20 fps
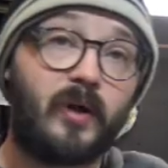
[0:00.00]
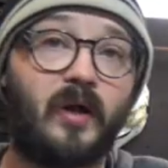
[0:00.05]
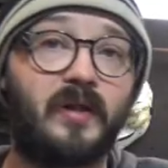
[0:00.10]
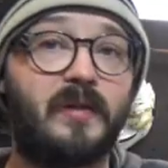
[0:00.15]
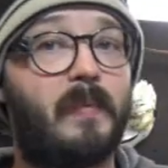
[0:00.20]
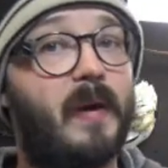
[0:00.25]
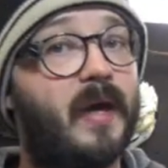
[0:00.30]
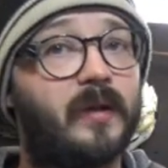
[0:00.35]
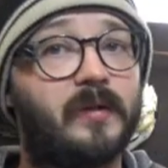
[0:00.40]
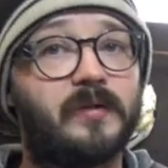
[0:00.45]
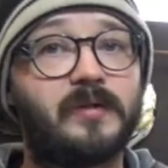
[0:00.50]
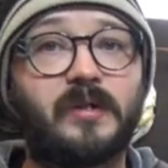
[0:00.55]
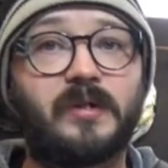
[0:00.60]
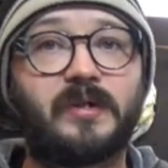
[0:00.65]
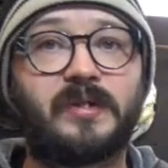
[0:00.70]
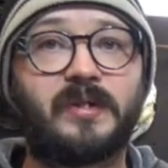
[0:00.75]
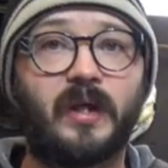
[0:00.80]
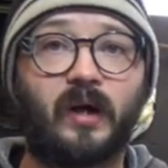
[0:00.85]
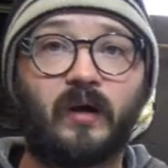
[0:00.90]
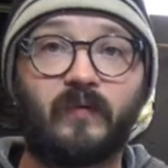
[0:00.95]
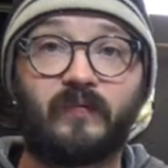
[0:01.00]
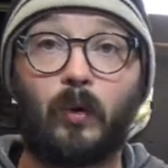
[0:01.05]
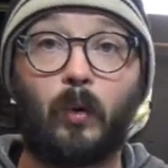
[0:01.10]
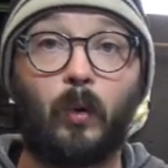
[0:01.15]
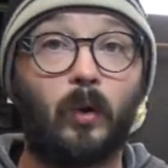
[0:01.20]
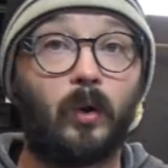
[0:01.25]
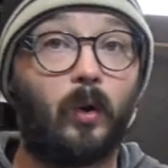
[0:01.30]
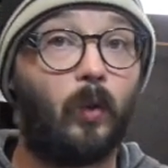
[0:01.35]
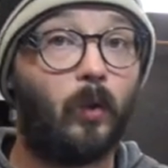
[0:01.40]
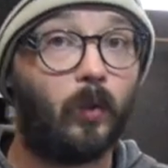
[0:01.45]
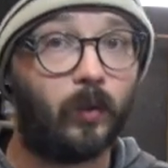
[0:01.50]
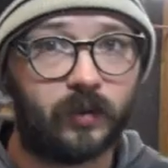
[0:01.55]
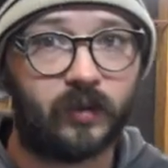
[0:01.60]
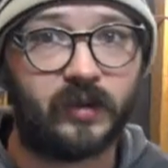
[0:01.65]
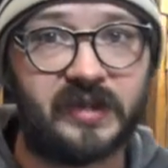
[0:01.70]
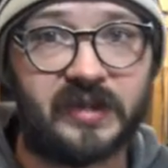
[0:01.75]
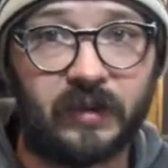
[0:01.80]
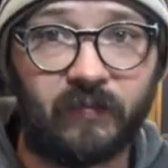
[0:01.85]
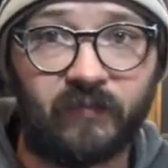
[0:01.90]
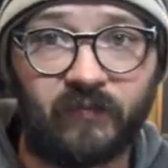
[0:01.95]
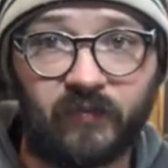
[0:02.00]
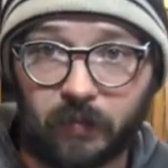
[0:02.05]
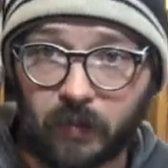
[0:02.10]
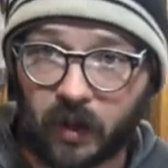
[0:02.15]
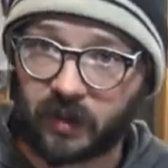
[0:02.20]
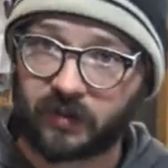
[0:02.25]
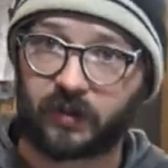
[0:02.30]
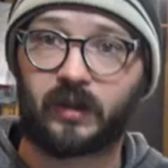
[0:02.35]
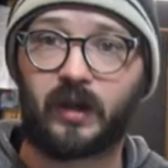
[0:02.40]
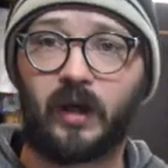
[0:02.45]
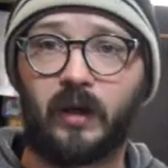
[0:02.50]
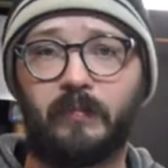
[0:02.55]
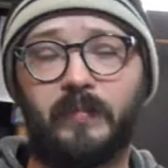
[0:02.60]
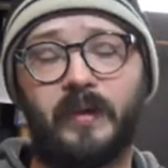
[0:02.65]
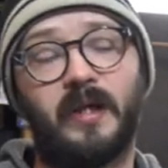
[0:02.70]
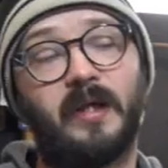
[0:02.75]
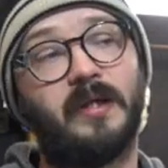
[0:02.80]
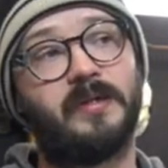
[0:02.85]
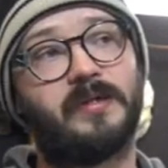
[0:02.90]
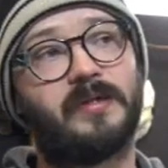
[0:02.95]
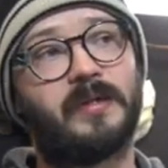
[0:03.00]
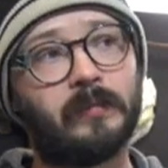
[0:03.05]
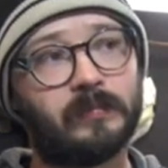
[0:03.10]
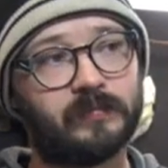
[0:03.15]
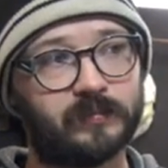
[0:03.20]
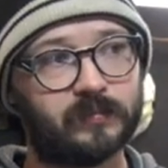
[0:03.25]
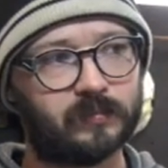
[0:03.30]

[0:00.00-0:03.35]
all the panels yourself or order them from other companies,